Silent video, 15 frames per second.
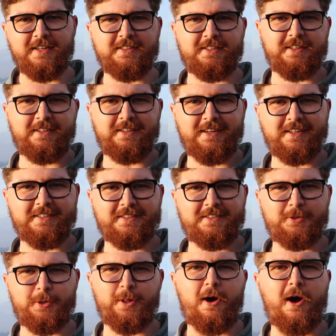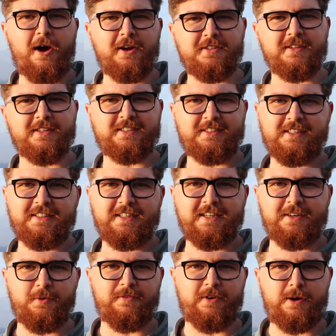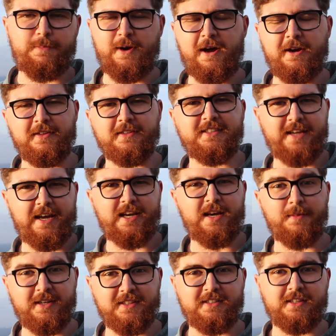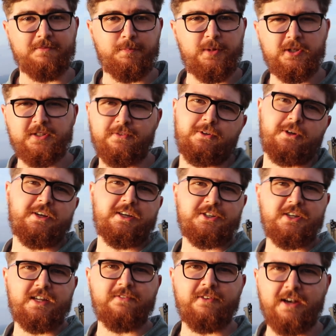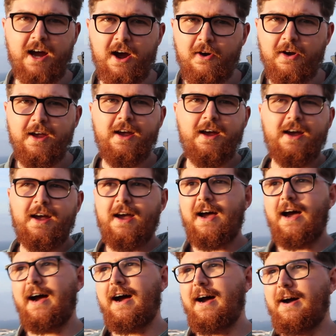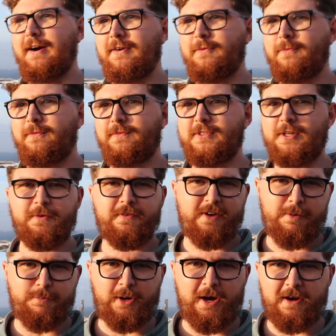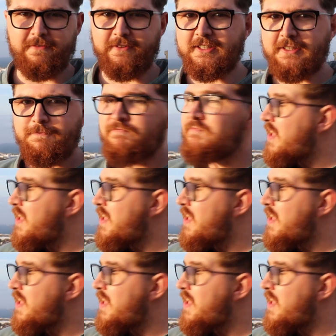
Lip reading: It's sort of the heart of the city, and we're very proud of the stadium, and it's in beautiful condition even now. So we're very proud of it.